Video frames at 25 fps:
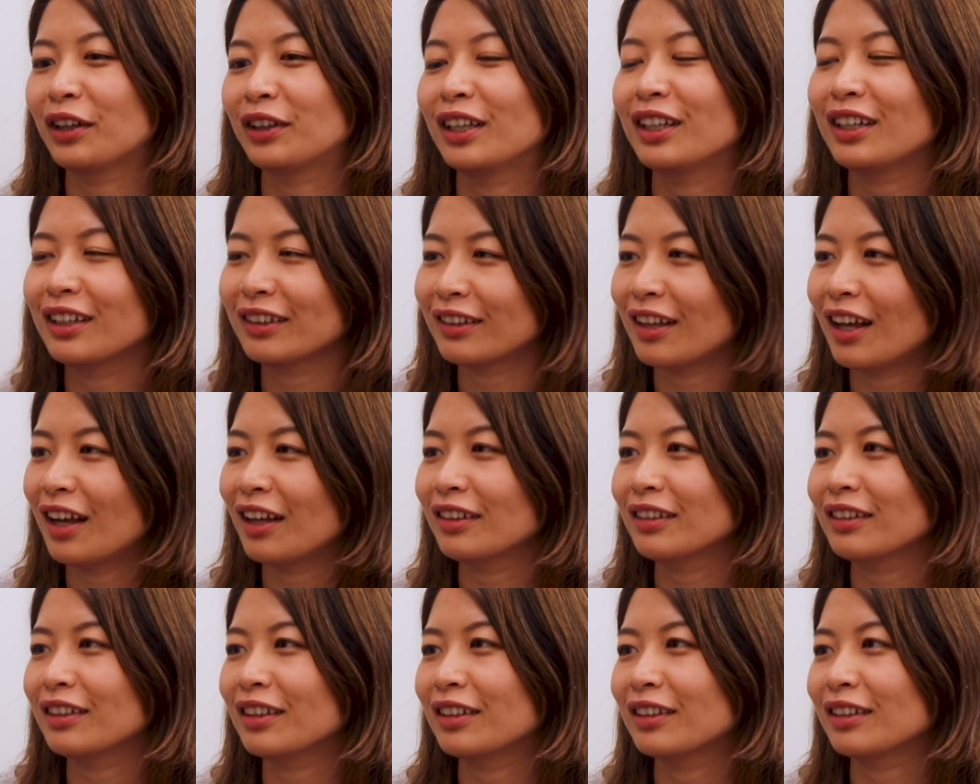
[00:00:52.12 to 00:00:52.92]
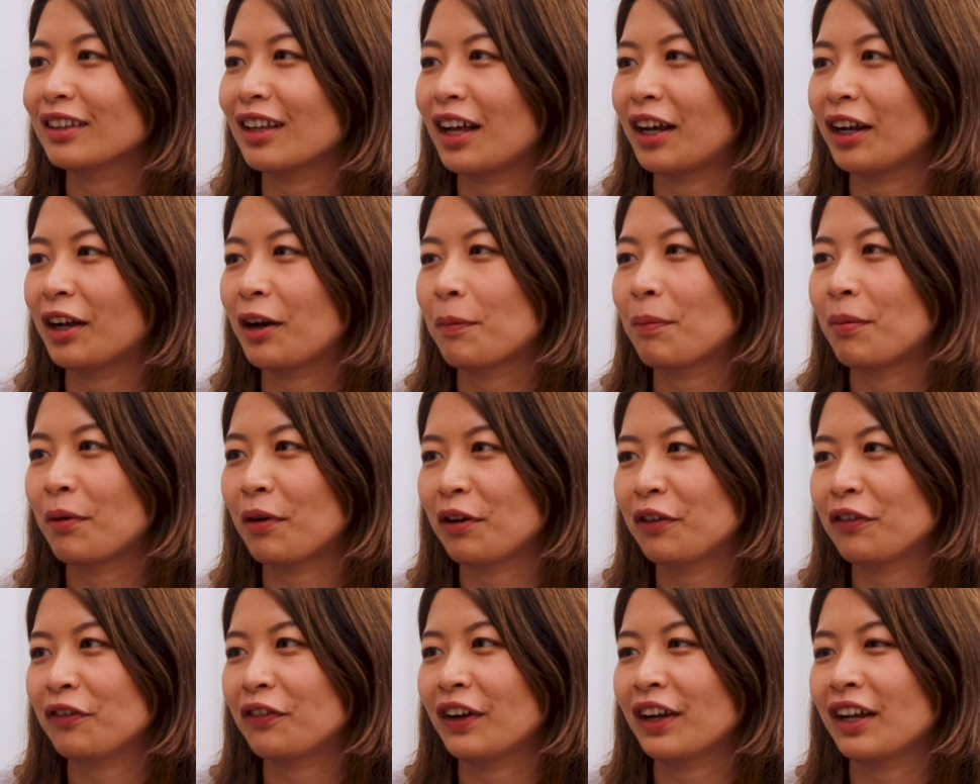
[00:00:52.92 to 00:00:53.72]
data science is like a
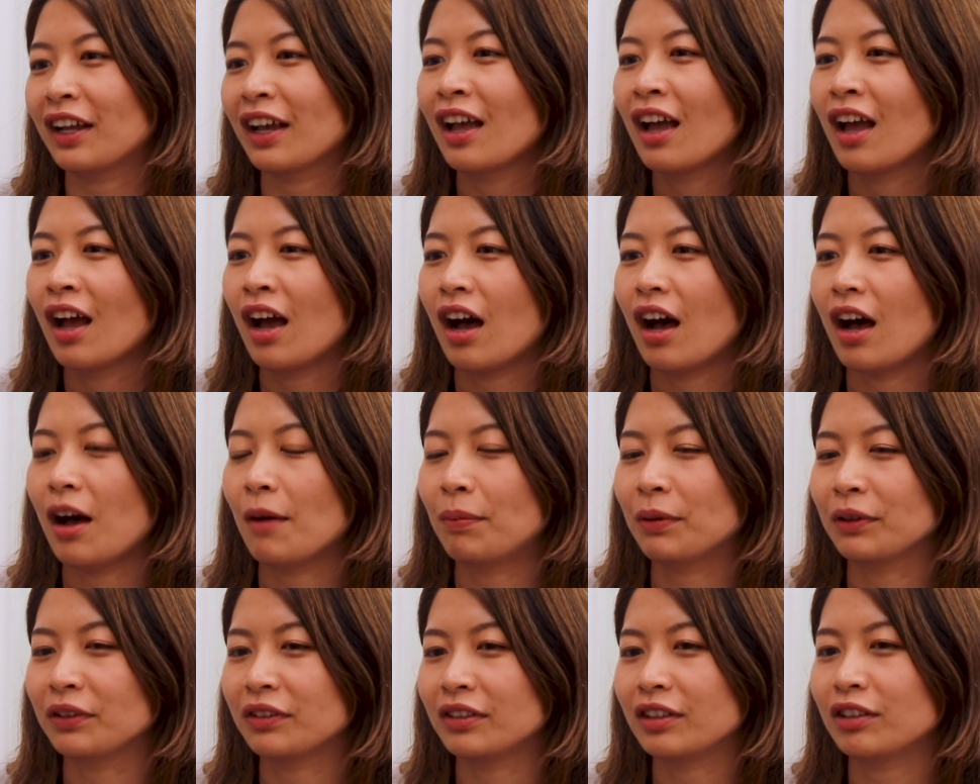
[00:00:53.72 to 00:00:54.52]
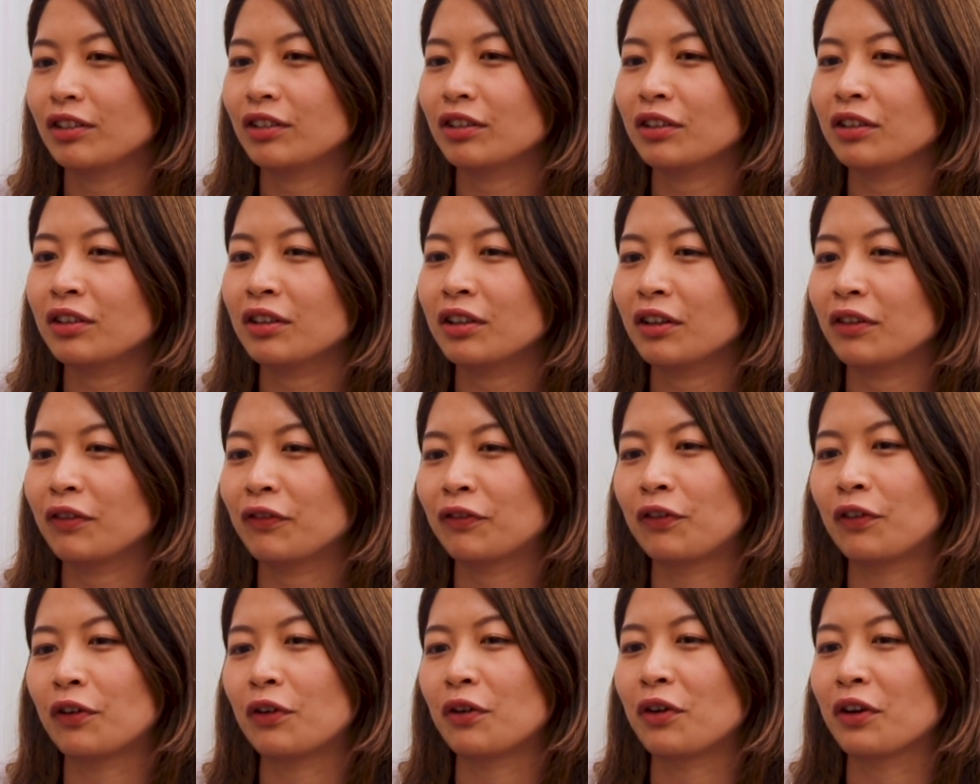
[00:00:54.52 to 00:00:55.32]
perfect position
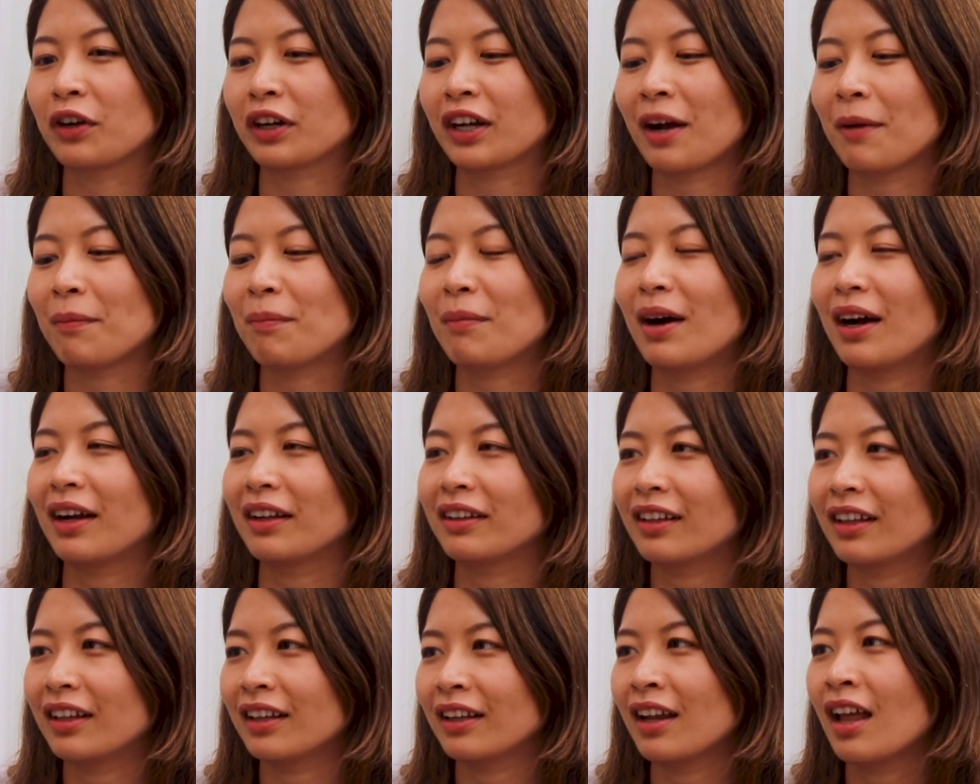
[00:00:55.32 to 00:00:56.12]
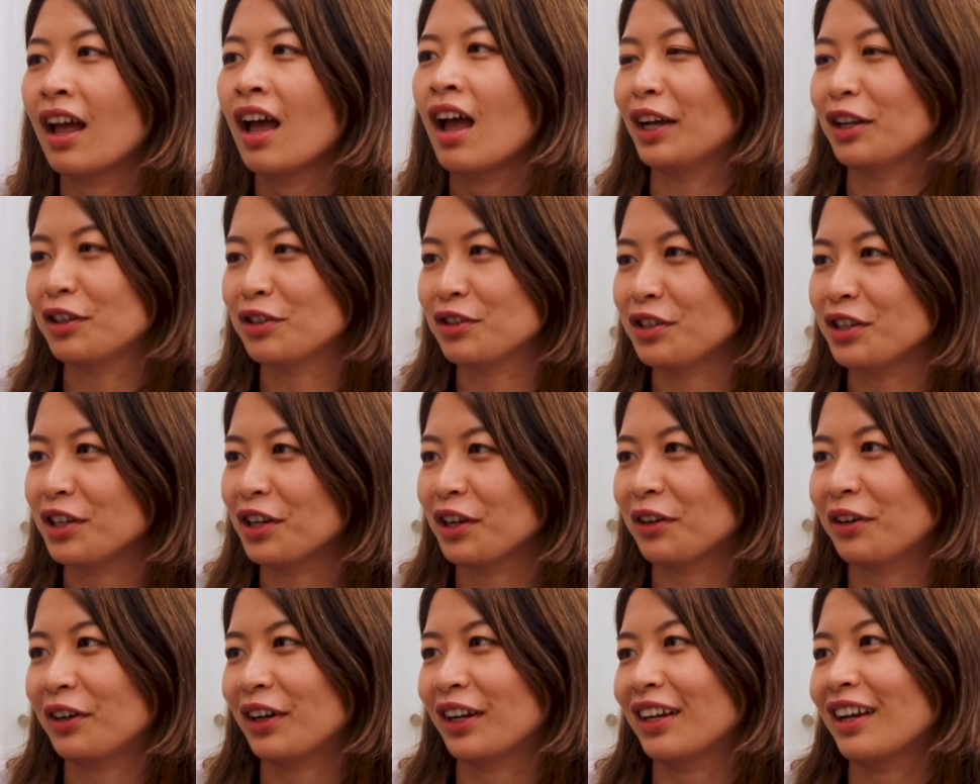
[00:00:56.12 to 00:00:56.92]
for combining
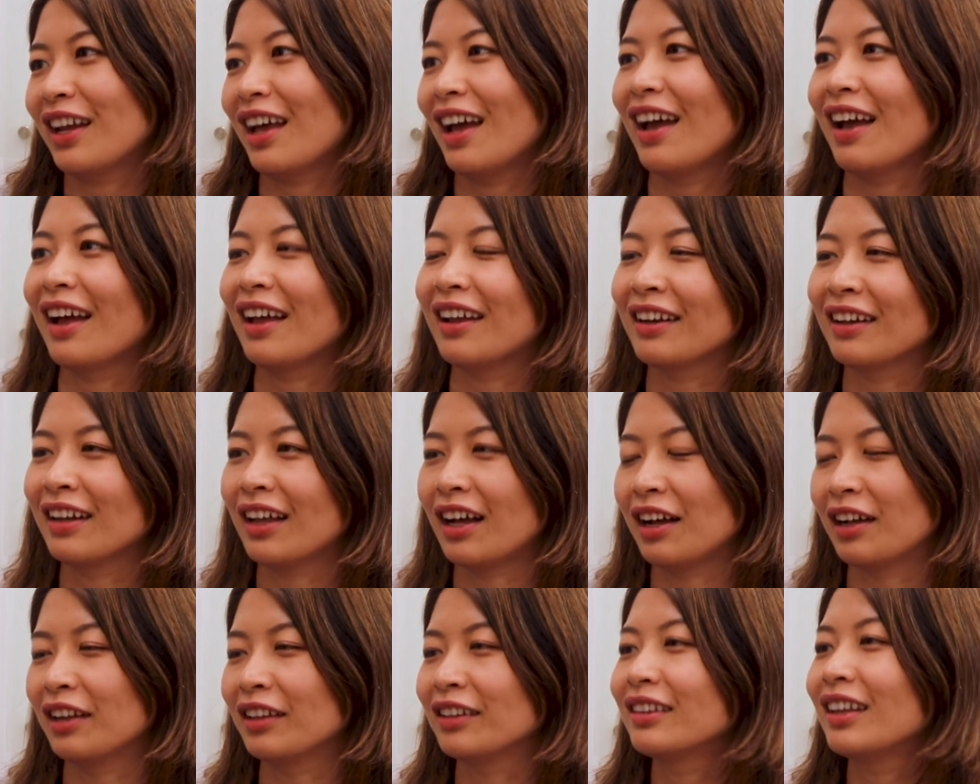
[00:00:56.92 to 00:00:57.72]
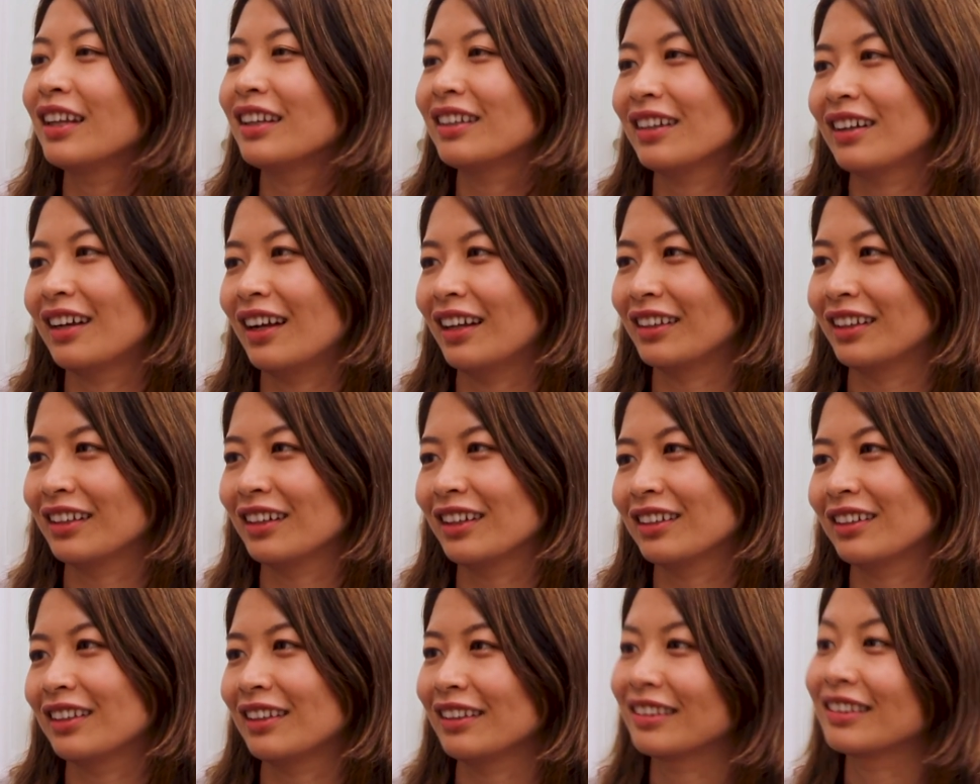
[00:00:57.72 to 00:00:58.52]
engineering and data
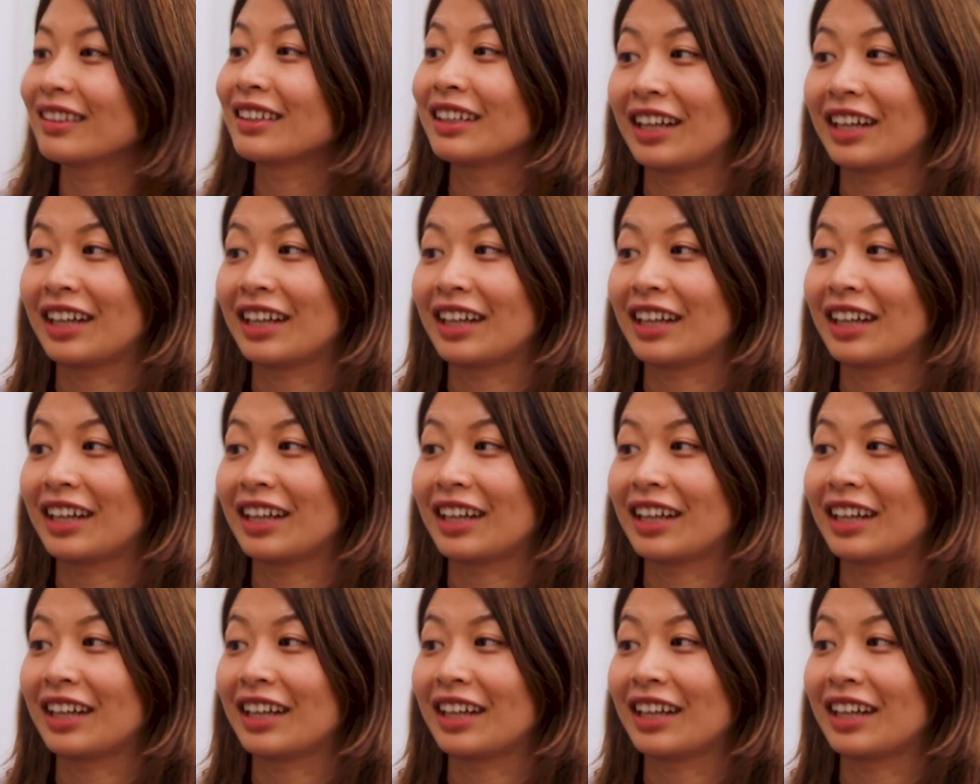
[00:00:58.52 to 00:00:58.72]
analytics